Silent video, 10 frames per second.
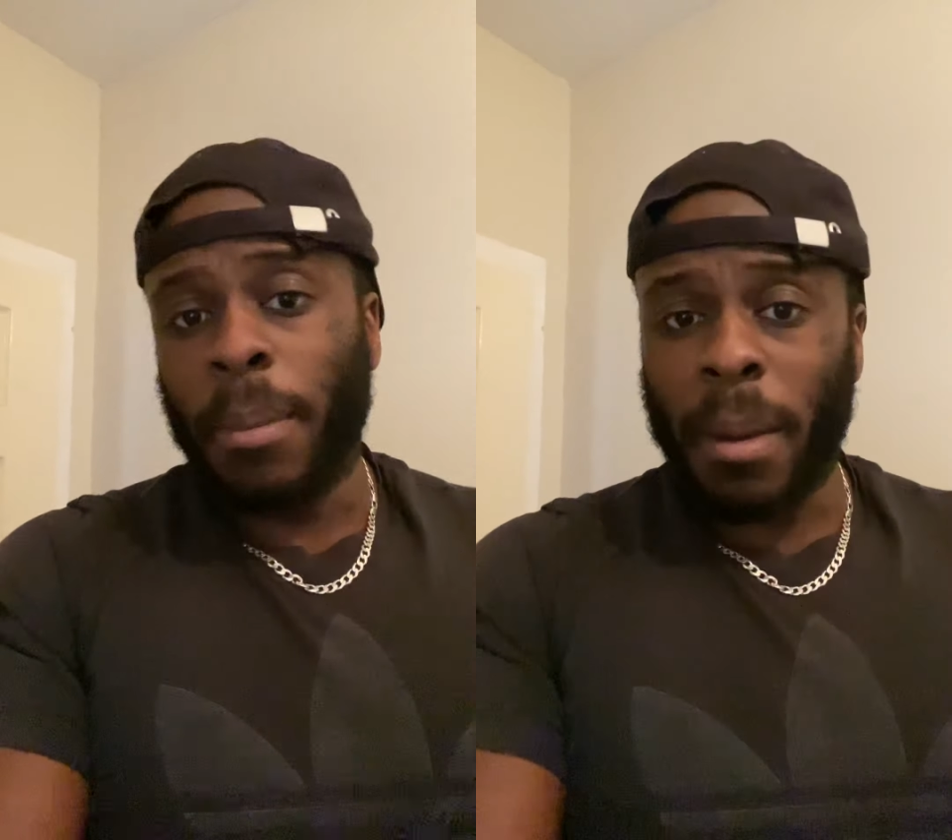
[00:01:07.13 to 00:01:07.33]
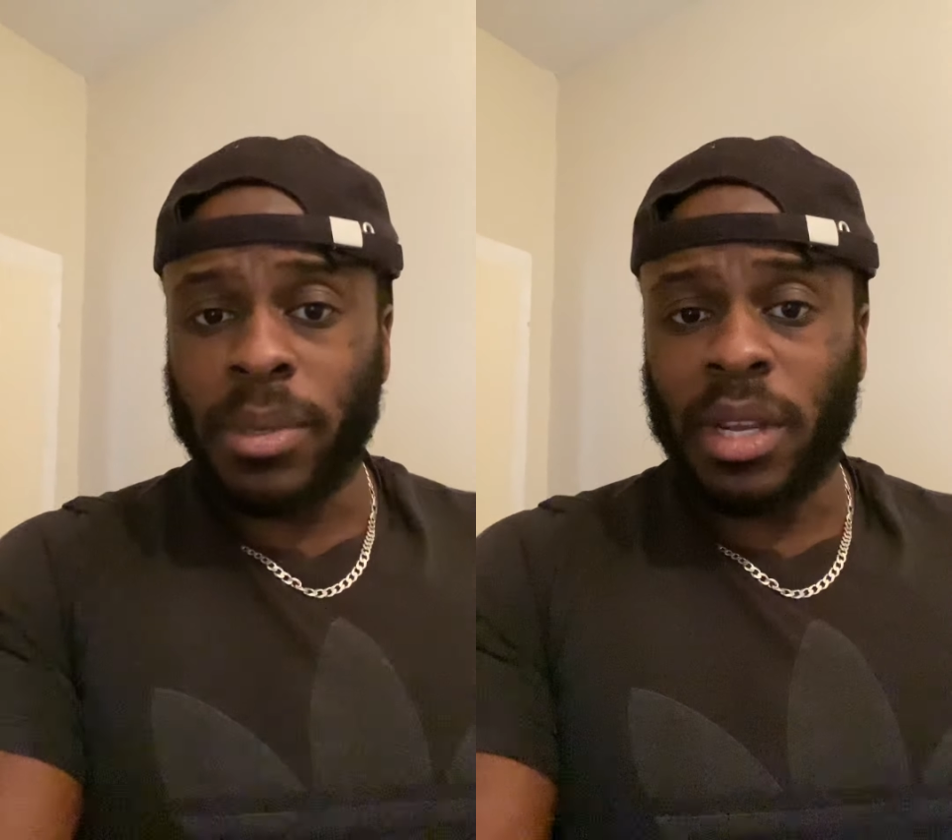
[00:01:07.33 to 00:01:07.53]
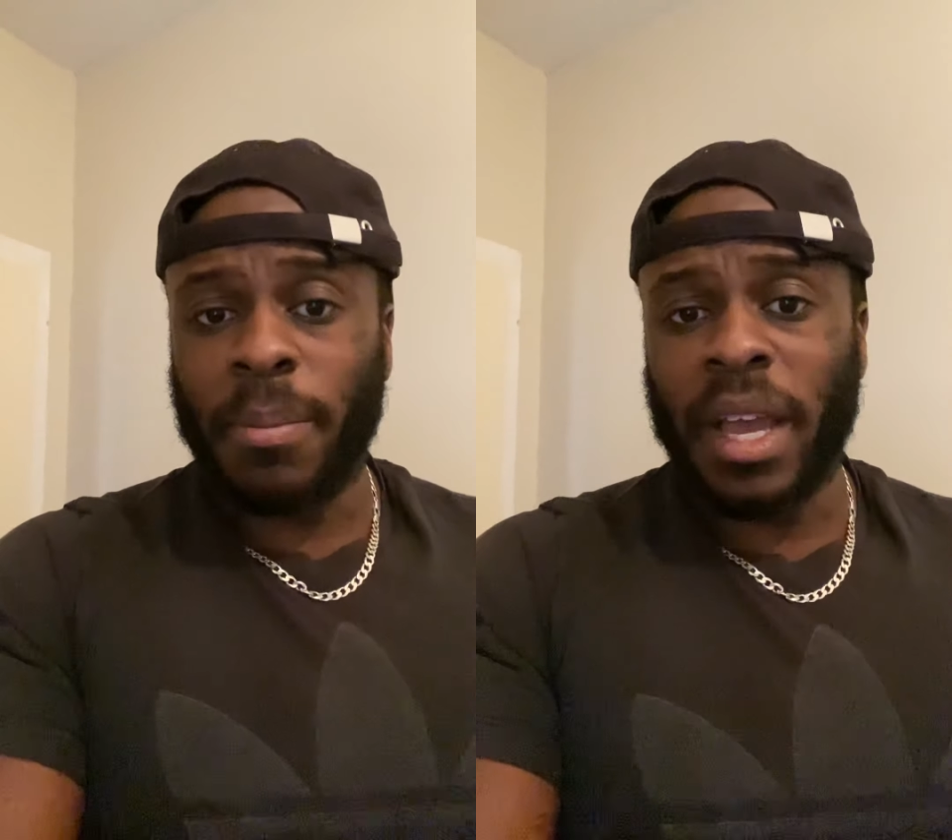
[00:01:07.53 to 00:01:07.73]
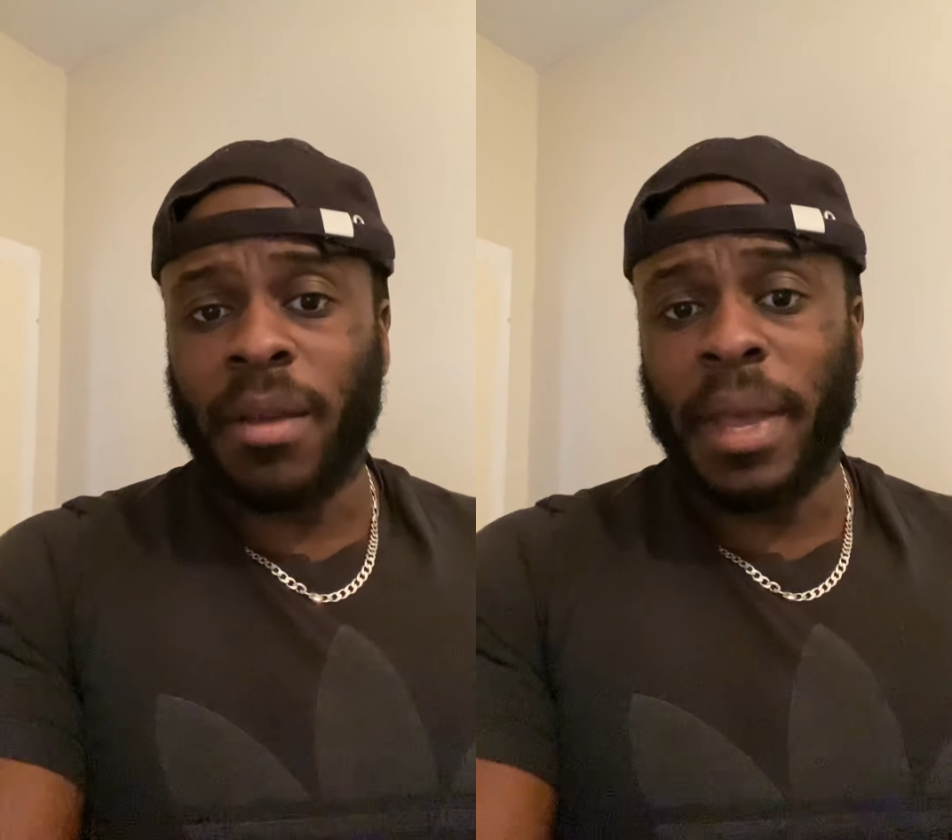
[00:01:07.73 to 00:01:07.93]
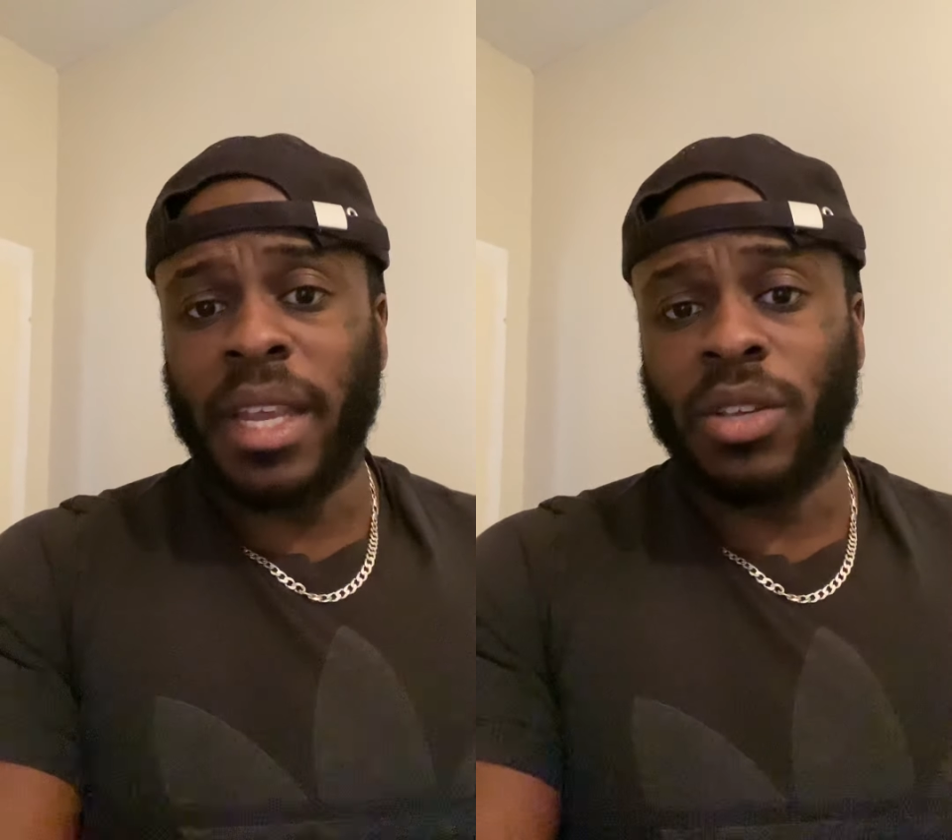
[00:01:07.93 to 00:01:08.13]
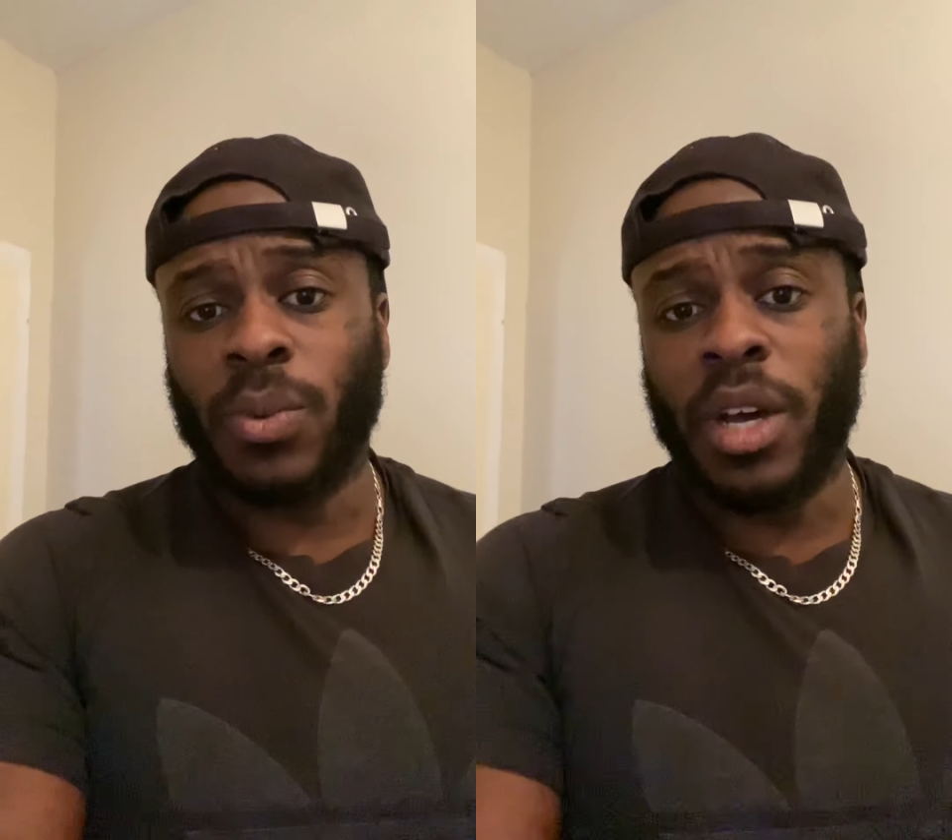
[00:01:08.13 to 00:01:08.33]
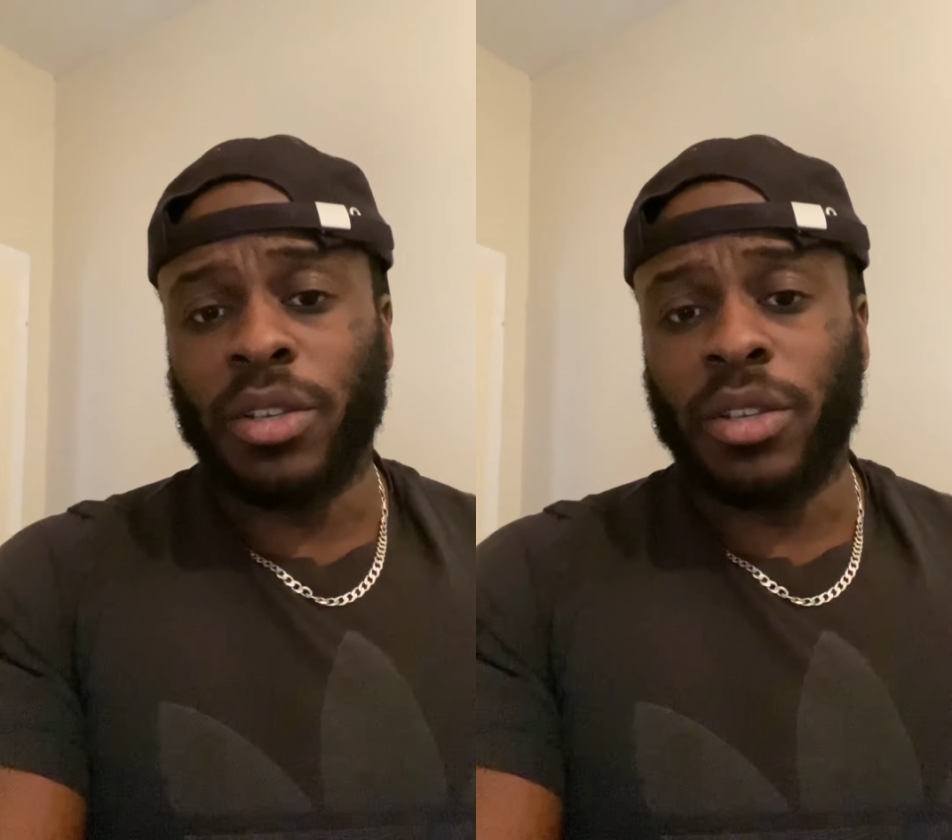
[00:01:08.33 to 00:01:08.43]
bumps at the back of my head as well.